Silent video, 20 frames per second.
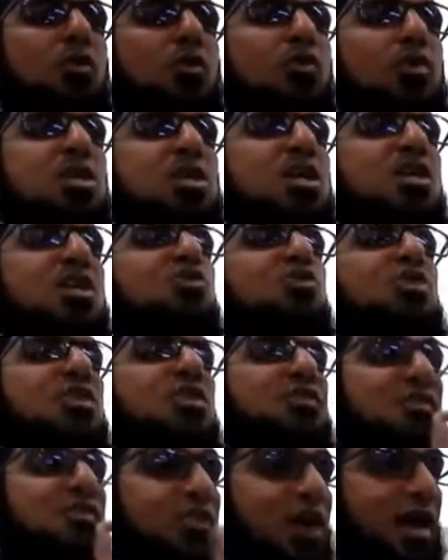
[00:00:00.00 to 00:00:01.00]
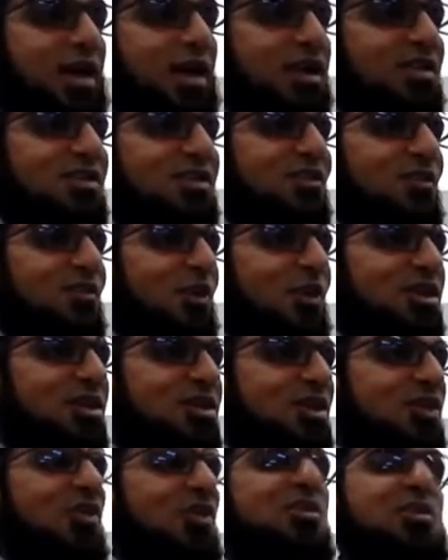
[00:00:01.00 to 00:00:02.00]
We need to define what is
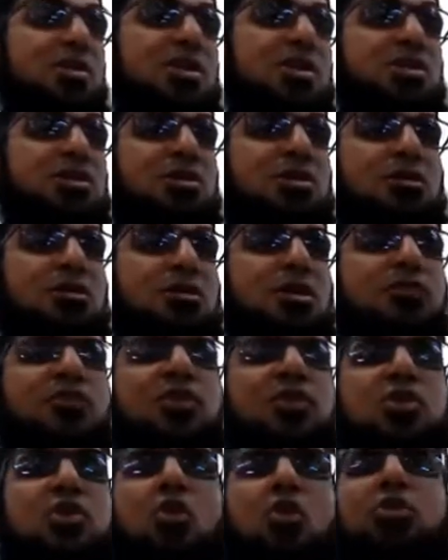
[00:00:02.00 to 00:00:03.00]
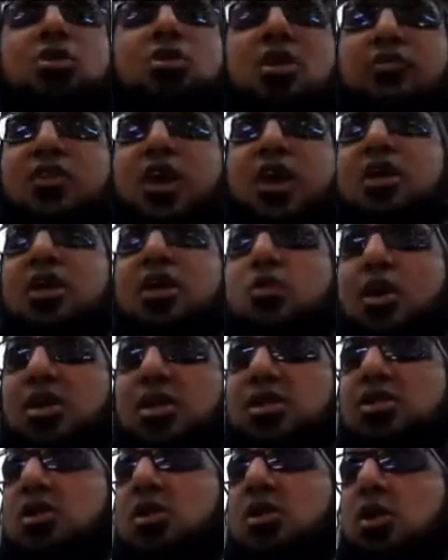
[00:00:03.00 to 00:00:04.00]
a contradiction. If we don't define what
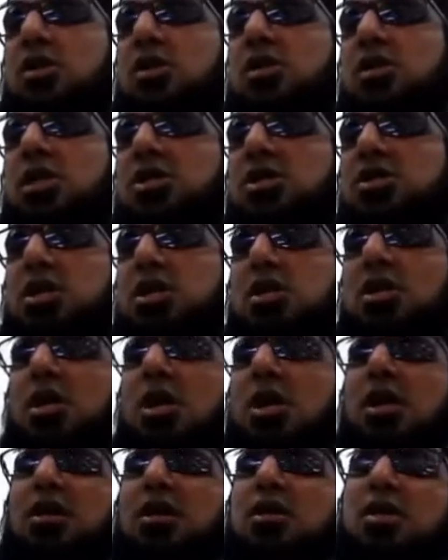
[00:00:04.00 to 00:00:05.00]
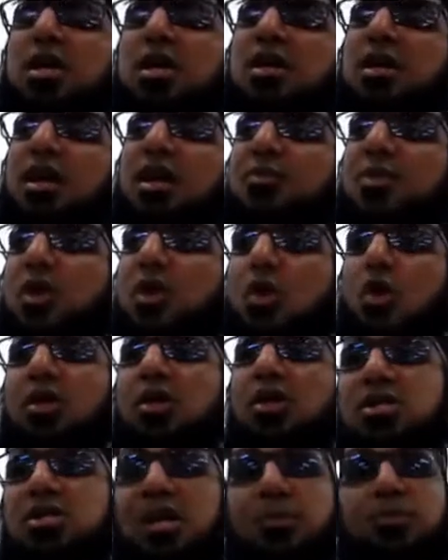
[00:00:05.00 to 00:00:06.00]
is a contradiction, they can be
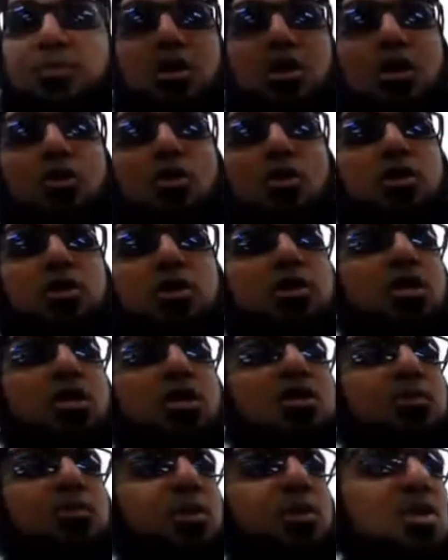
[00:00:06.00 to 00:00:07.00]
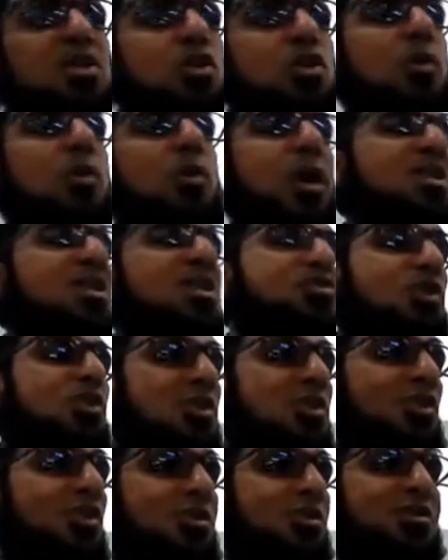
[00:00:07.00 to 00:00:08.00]
calling something a contradiction, but in your mind, it's not
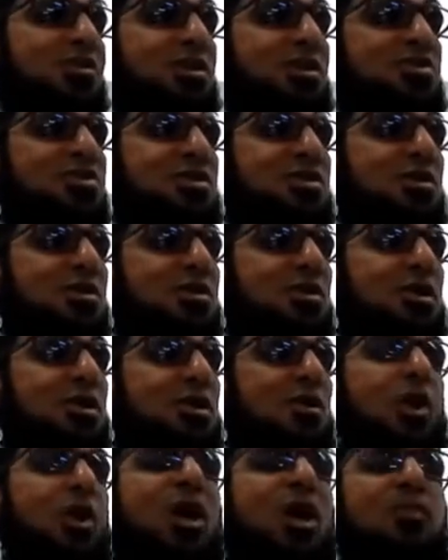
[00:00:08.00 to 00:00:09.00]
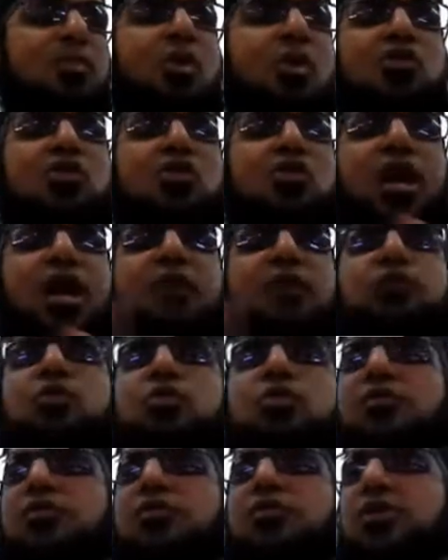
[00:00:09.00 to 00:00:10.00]
a contradiction. Why? Because you'll have two
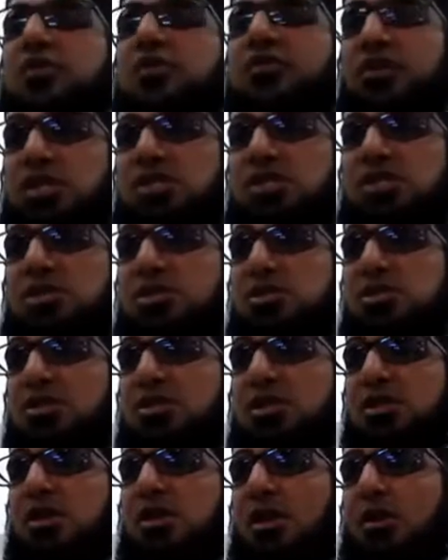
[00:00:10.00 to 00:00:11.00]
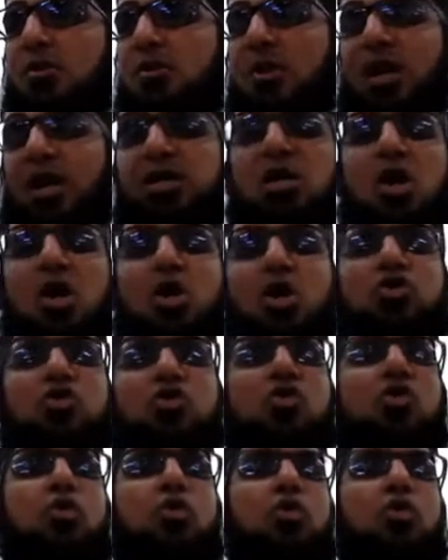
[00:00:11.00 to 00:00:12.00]
different definitions, right?
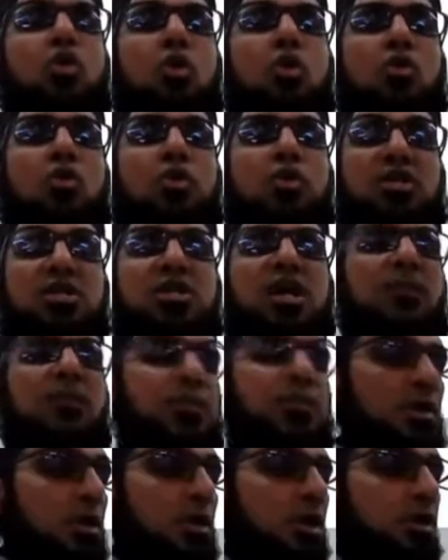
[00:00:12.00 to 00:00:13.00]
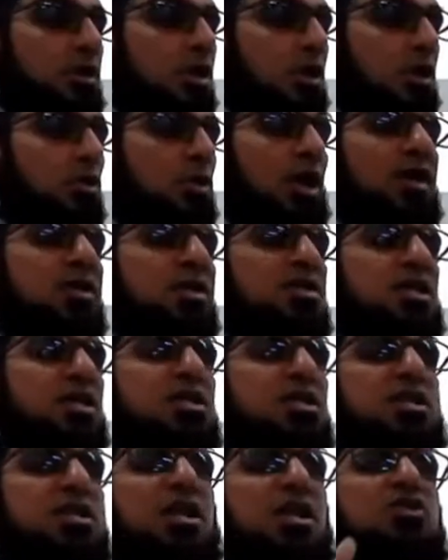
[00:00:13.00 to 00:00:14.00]
So, for example, the Quran
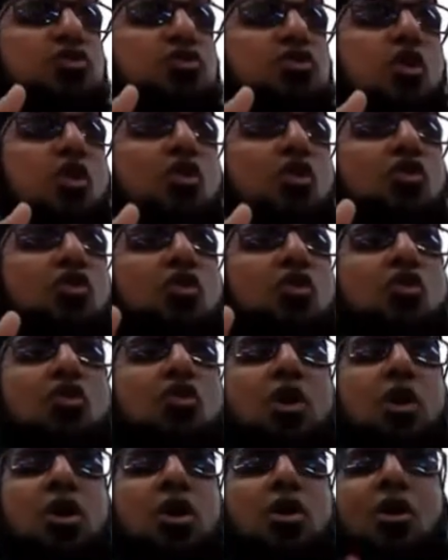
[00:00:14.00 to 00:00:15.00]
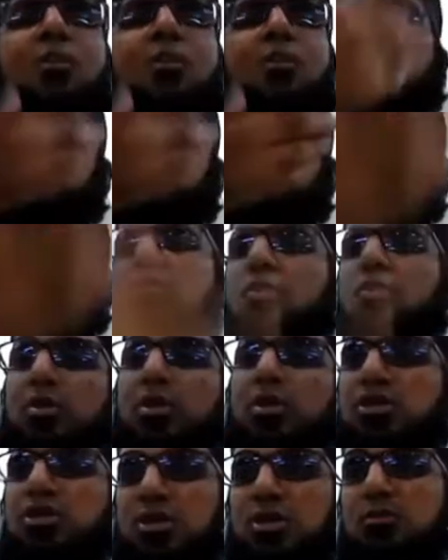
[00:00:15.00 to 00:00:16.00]
says there is no uh, compulsion in
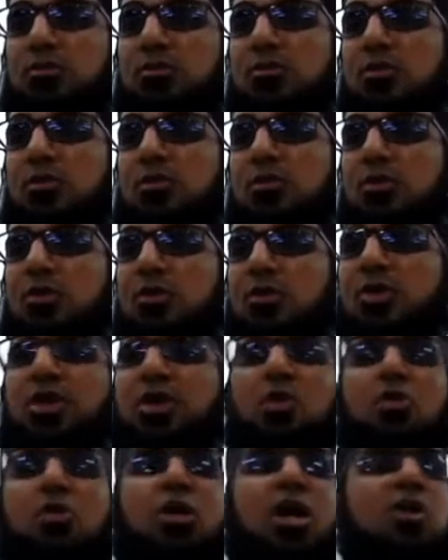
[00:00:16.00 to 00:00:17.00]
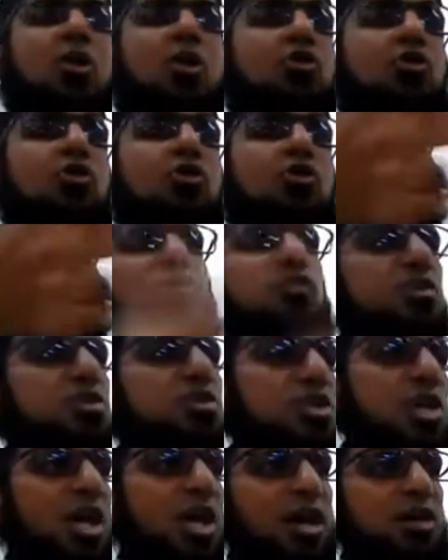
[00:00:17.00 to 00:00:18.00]
religion, but the Quran also calls
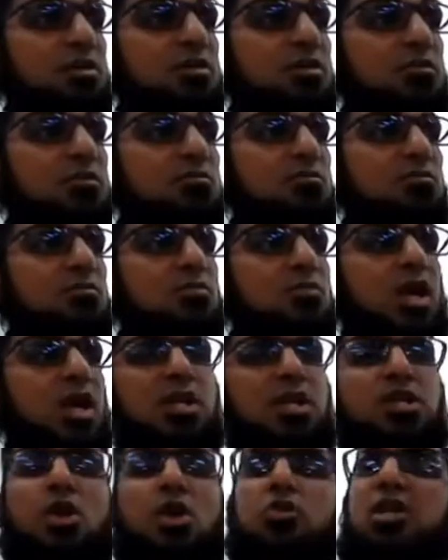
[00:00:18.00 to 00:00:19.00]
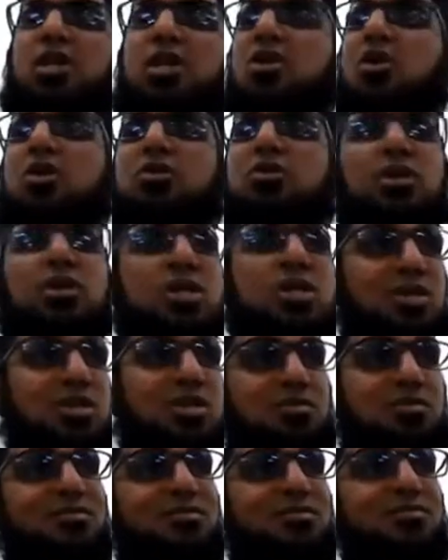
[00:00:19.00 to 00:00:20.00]
for jihad and say, oh, there's a contradiction,